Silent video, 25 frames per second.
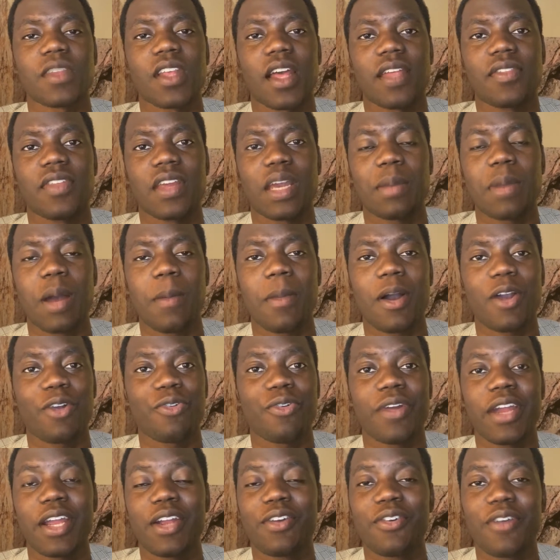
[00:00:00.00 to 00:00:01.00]
I think about my
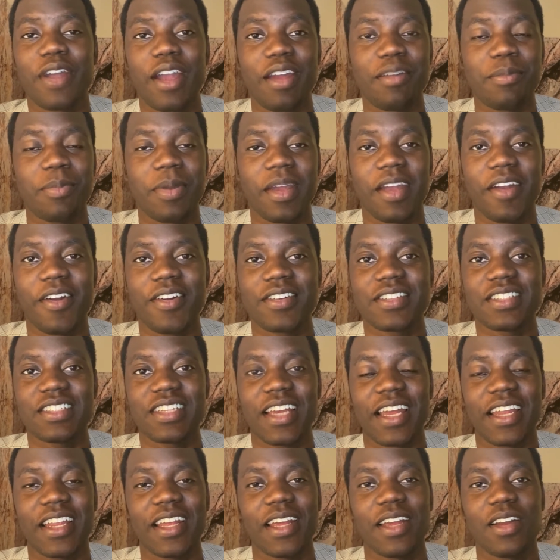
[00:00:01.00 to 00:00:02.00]
great grandparents
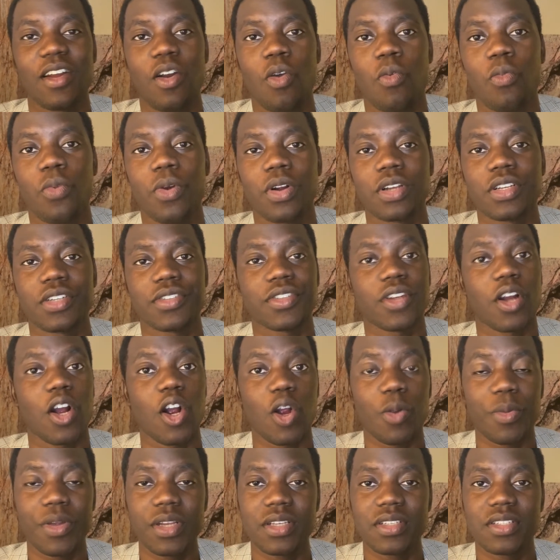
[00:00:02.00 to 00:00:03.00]
that were
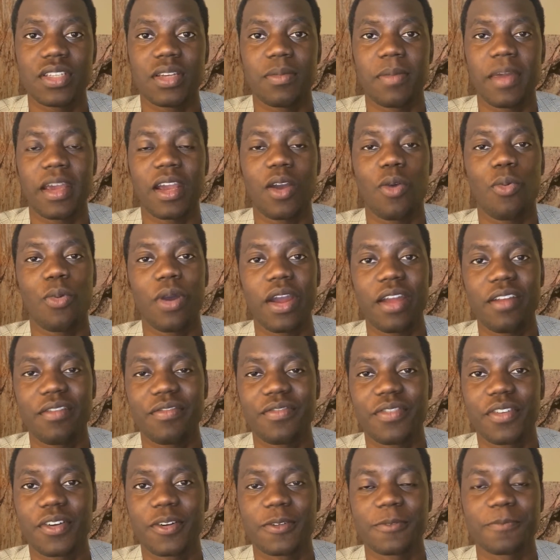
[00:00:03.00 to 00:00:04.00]
determined to make a way
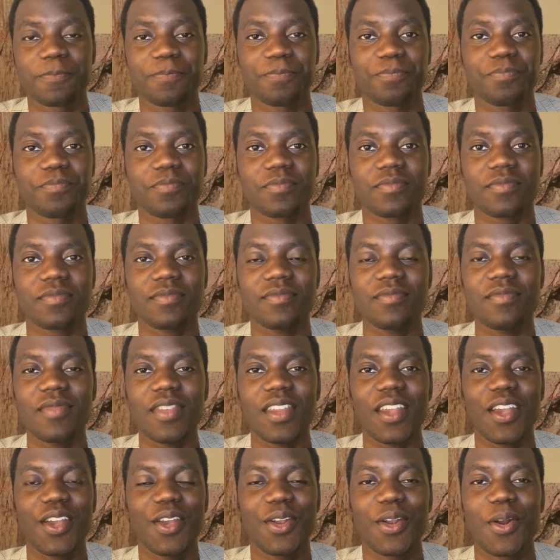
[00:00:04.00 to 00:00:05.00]
for,
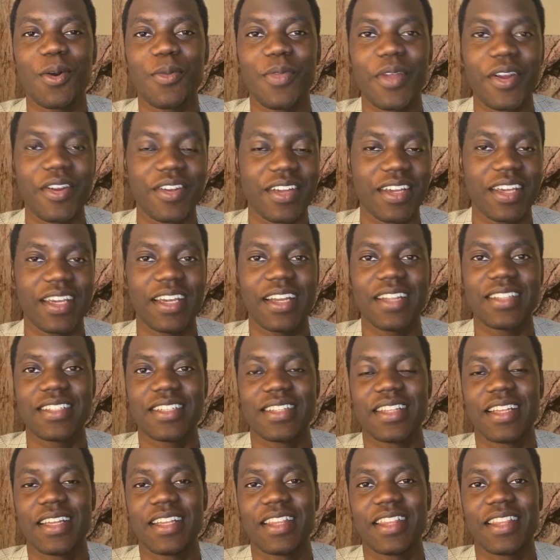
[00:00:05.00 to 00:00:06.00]
you know, their kids
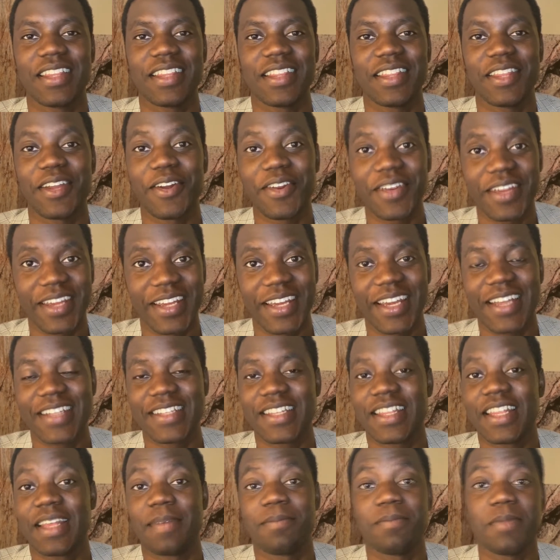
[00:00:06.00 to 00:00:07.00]
and
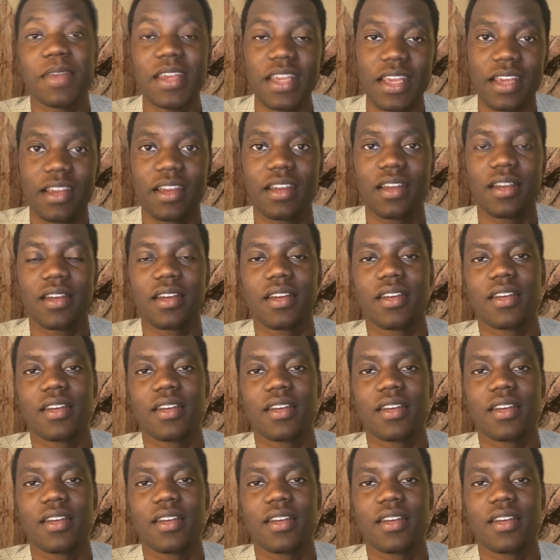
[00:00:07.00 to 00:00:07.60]
then me.